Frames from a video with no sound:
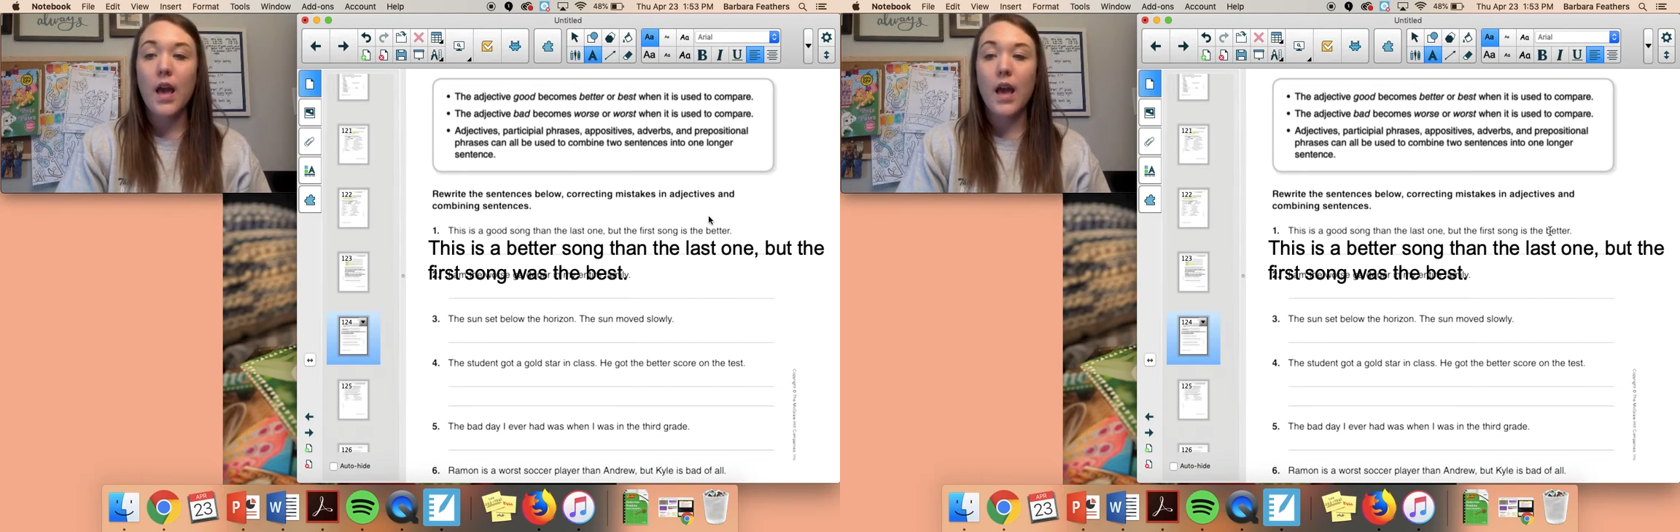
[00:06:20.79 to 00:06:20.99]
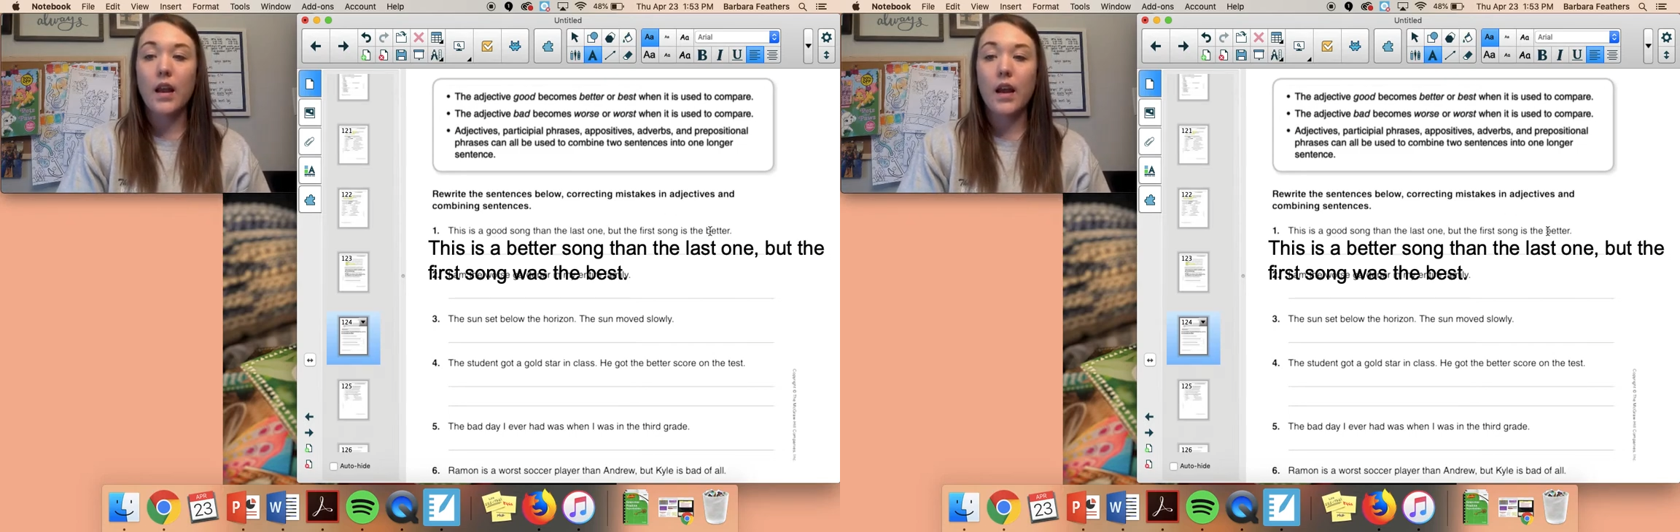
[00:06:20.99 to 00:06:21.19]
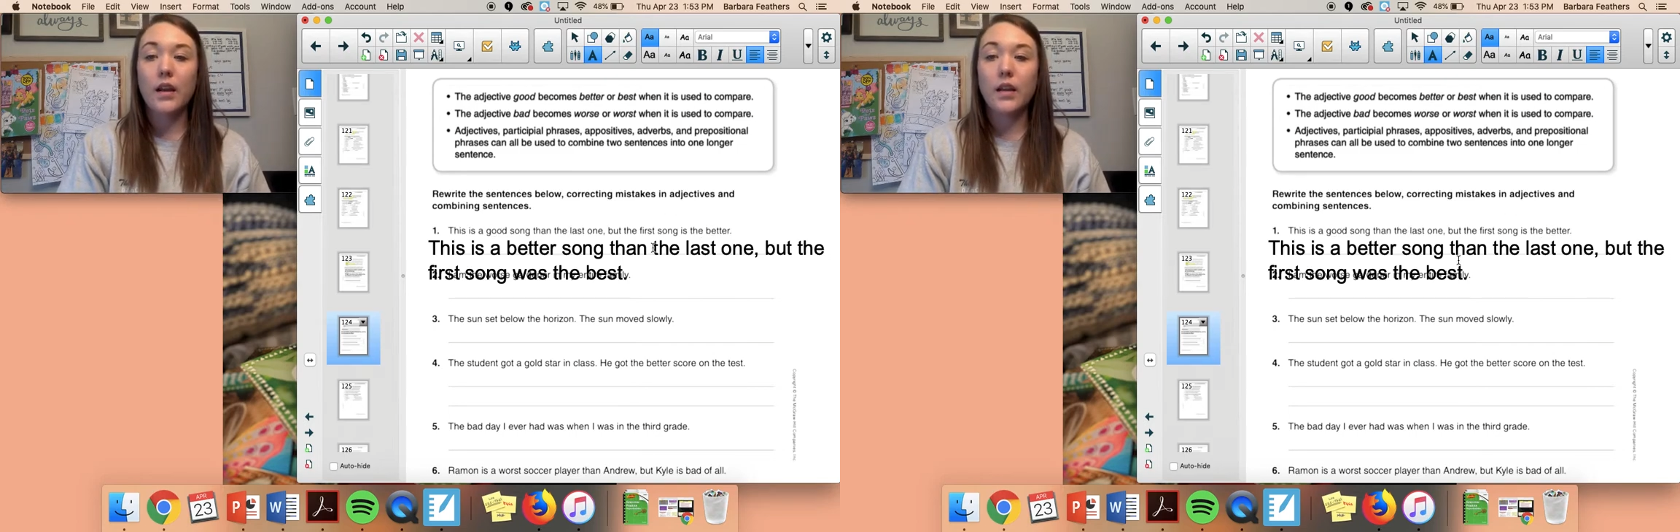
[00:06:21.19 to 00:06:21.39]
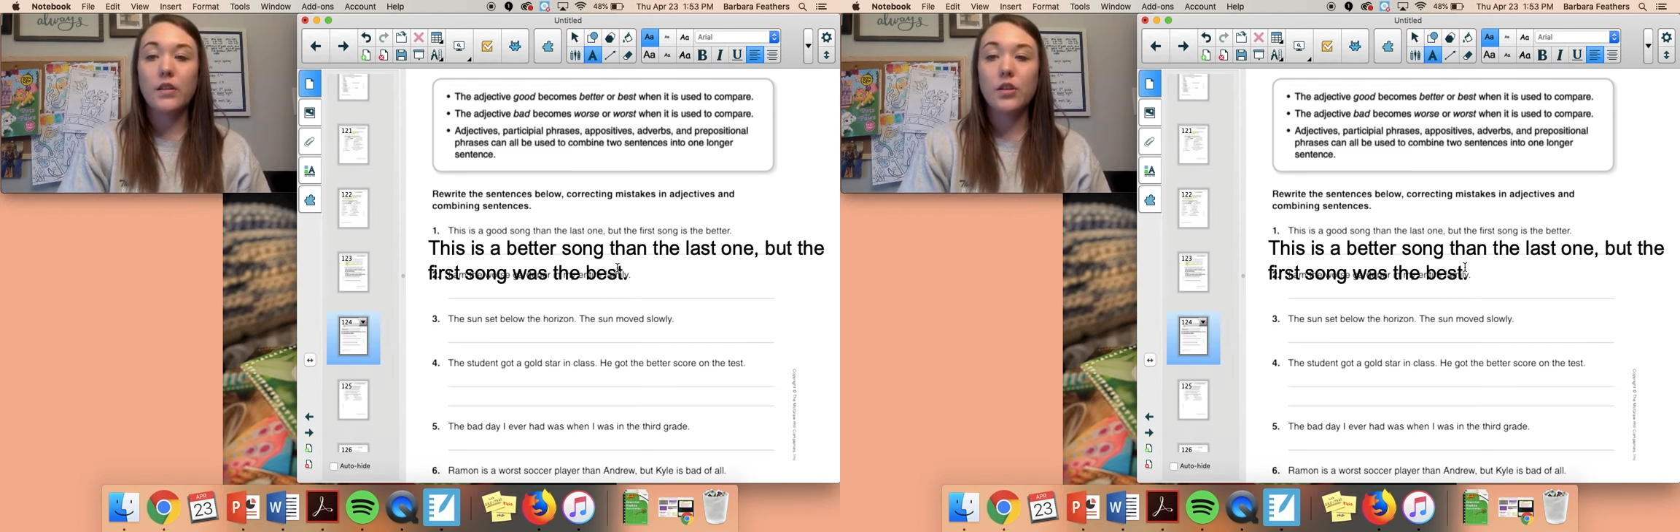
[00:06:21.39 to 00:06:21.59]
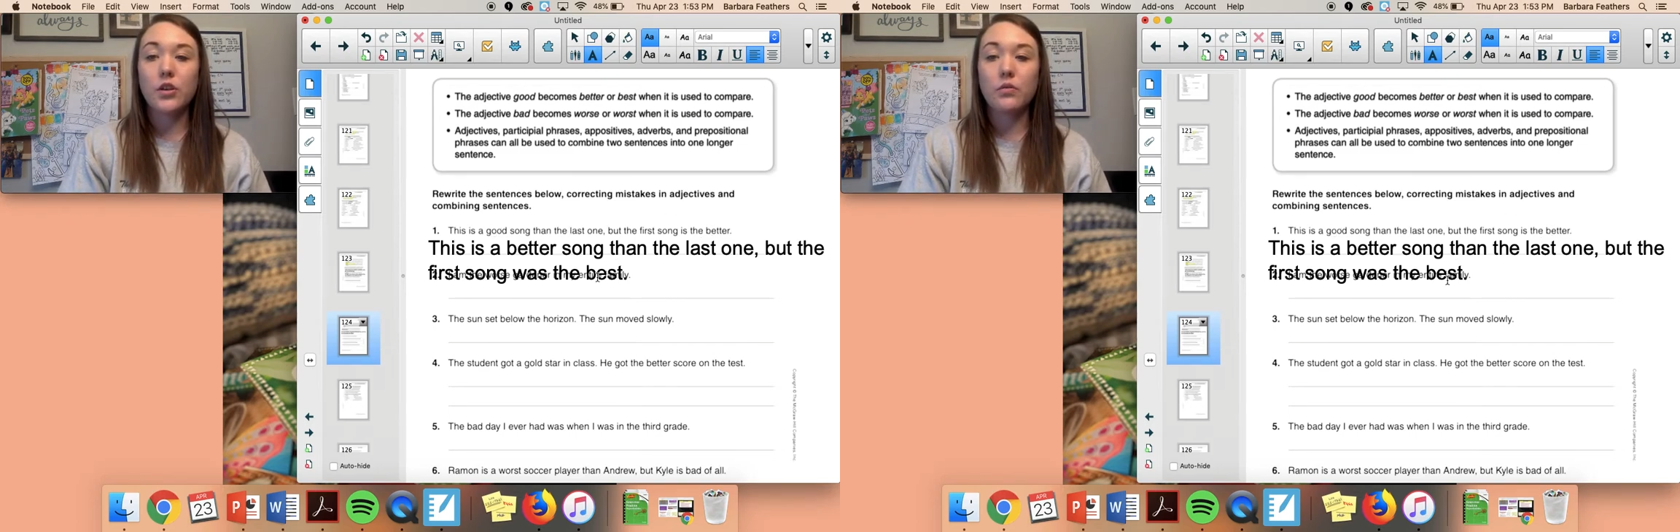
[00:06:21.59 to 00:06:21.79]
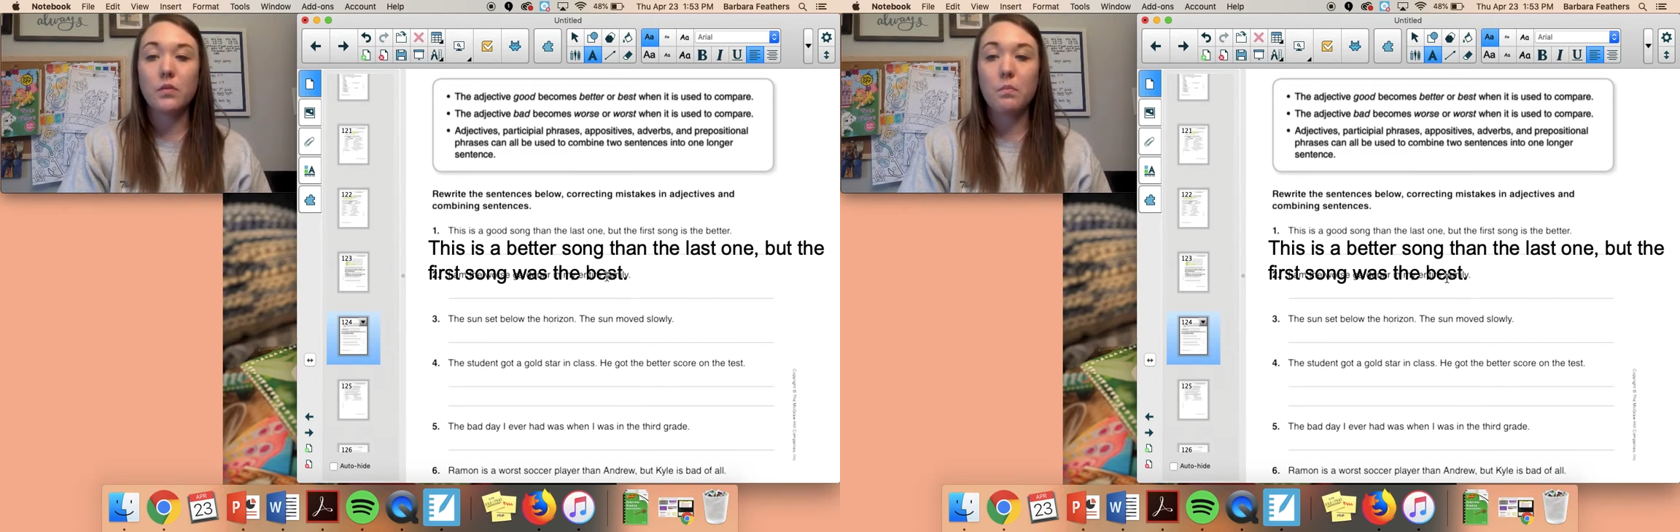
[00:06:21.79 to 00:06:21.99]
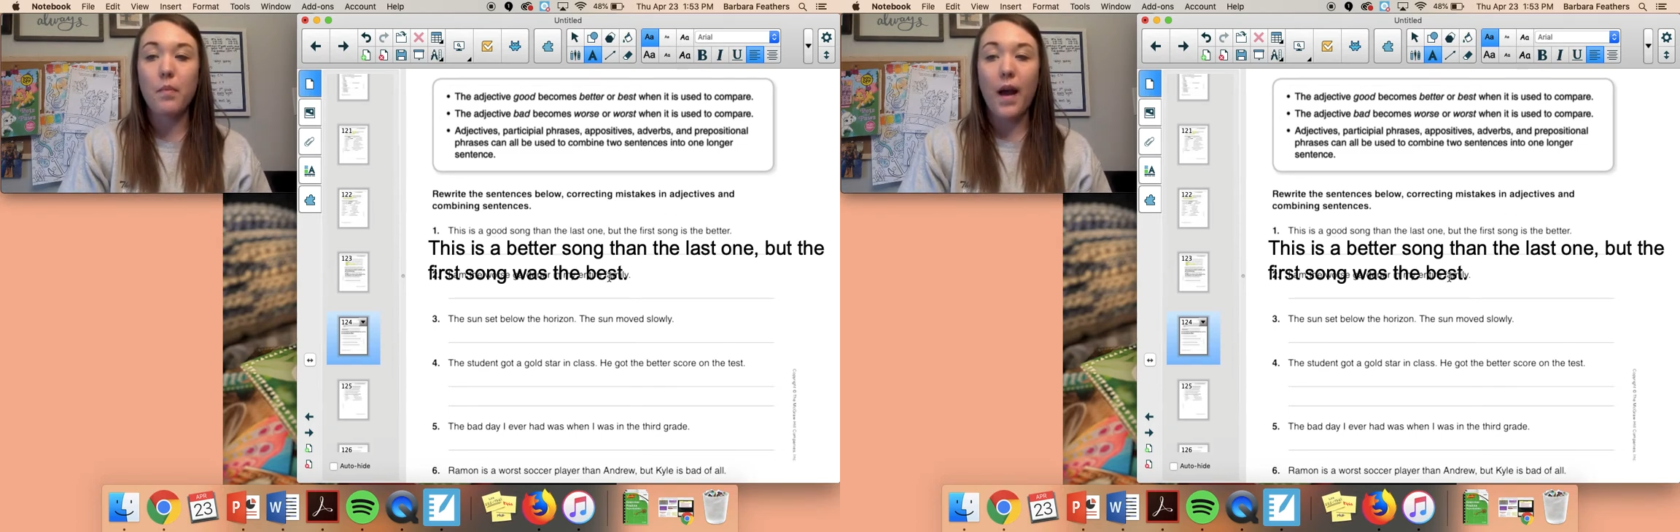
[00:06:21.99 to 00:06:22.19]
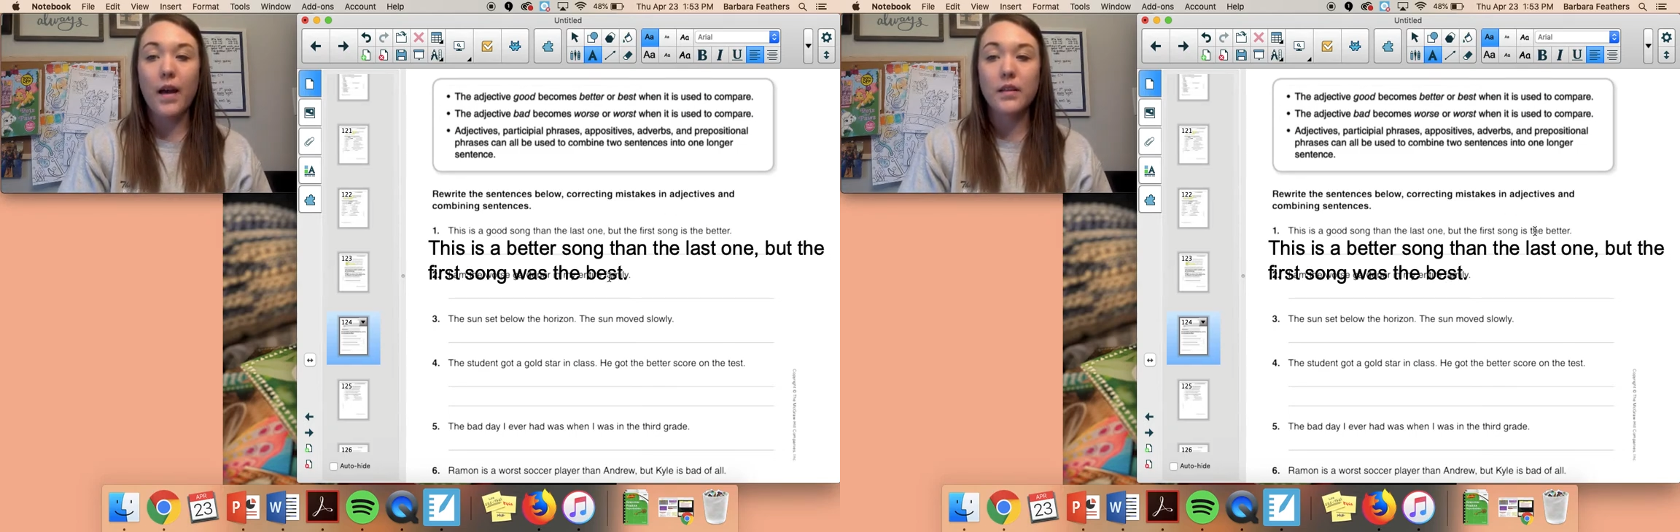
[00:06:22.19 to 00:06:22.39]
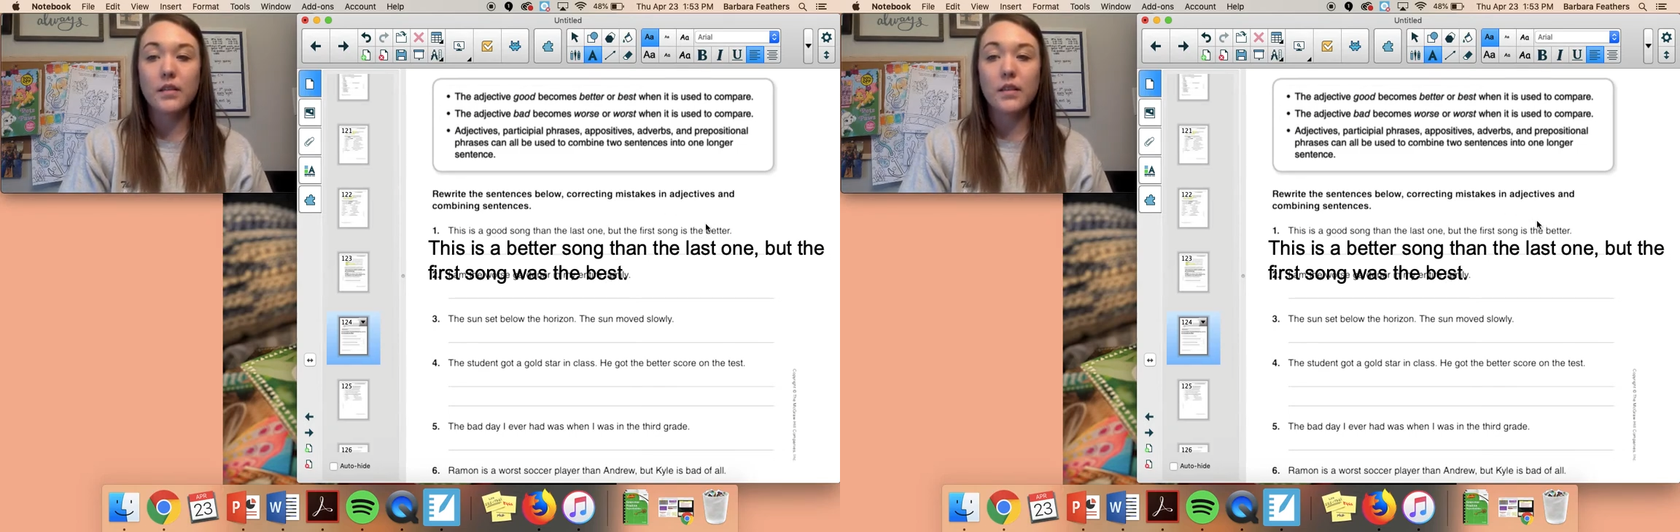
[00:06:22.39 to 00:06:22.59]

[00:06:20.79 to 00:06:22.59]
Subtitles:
And I need to use best